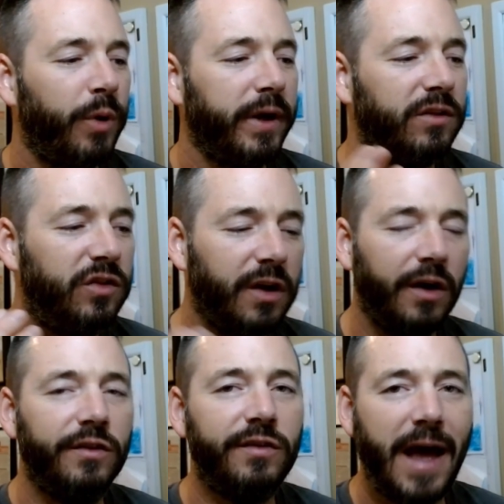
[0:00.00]
but it
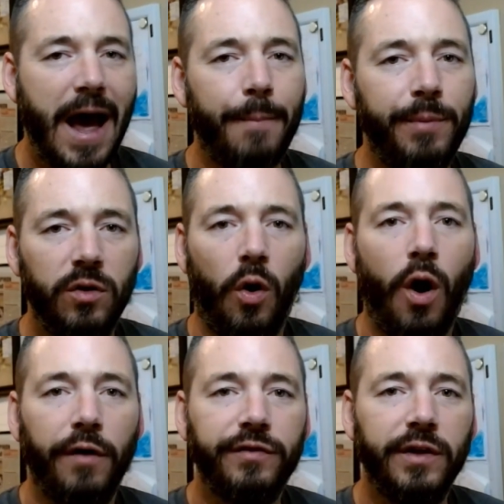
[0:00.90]
does happen
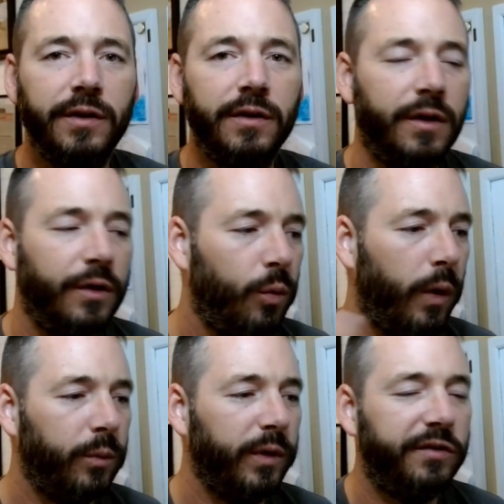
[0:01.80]
often
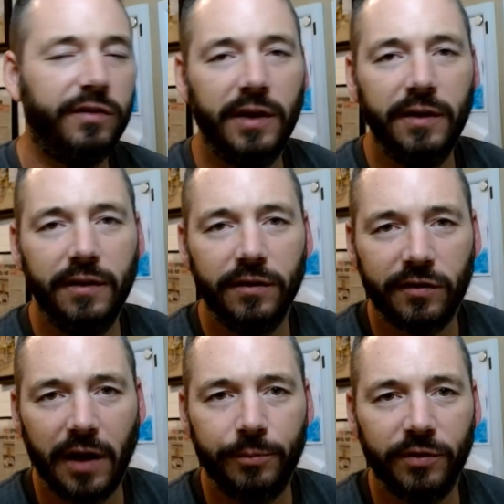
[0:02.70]
when we see these
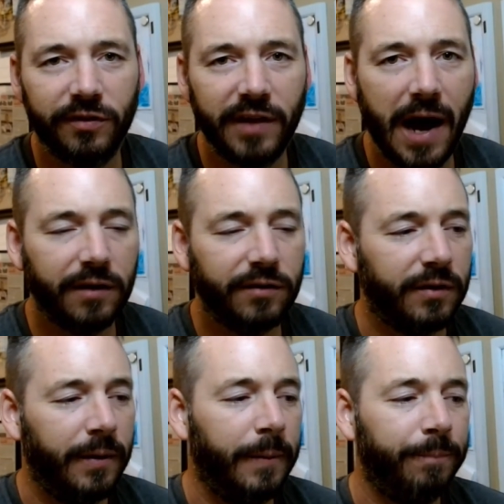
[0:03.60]
types of stocks.
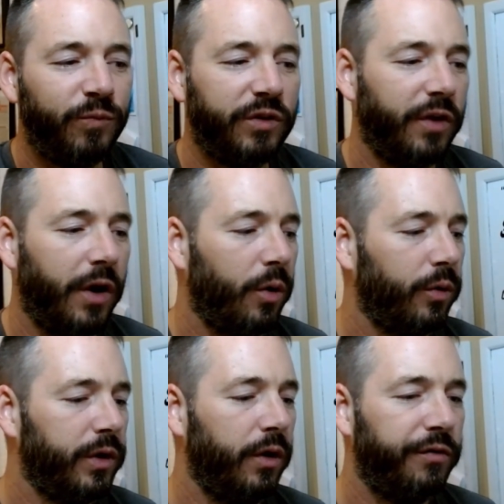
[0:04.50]

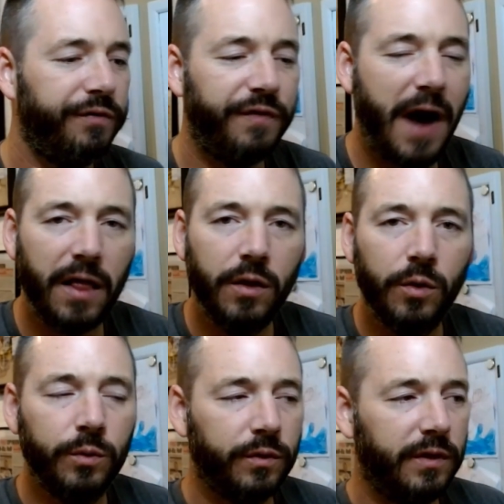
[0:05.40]
So, you know,
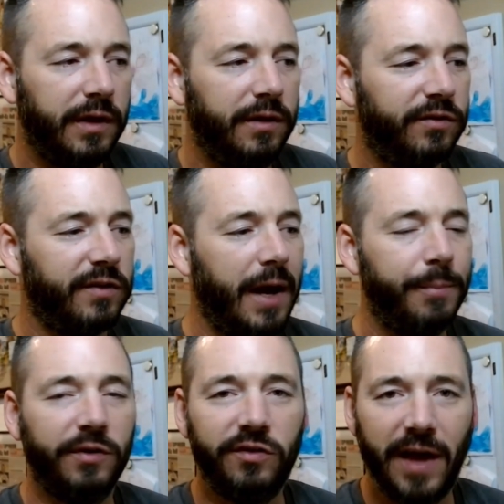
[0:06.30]
follow these
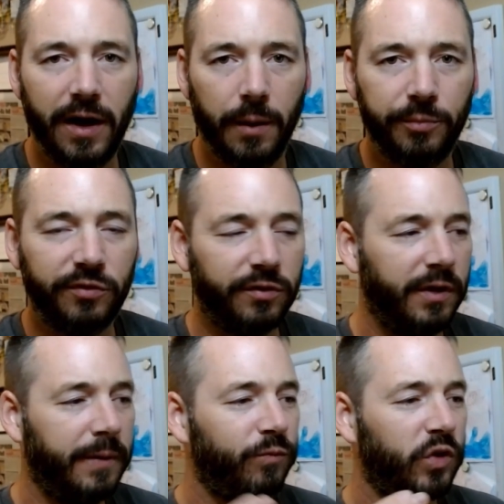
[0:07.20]
type of setups.
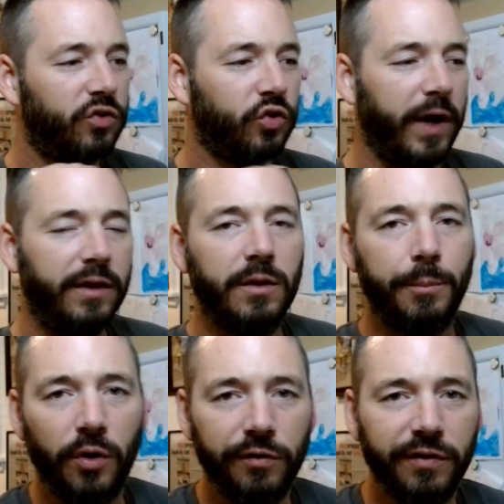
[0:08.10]
Trade the
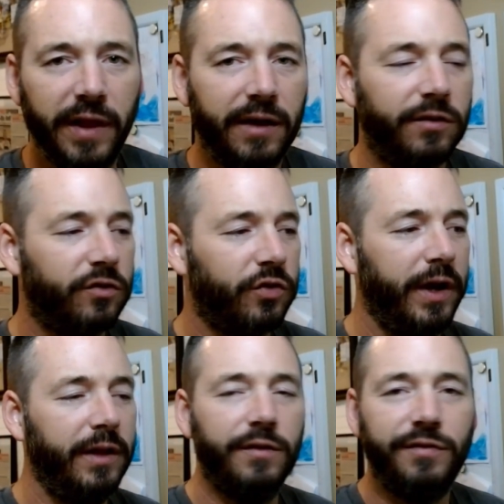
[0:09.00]
bull flags,
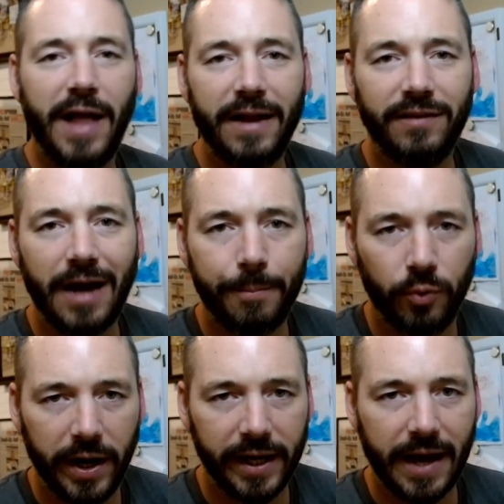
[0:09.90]
trade the flat top
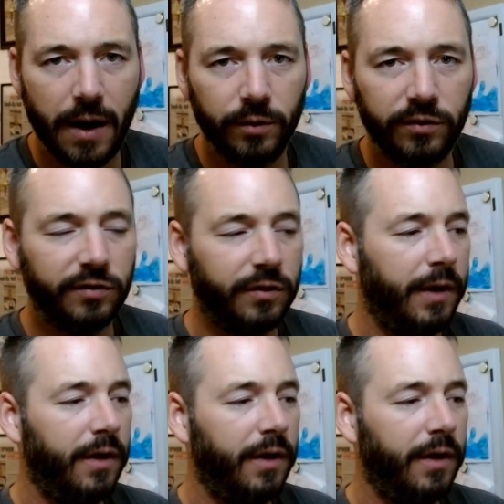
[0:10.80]
breakouts,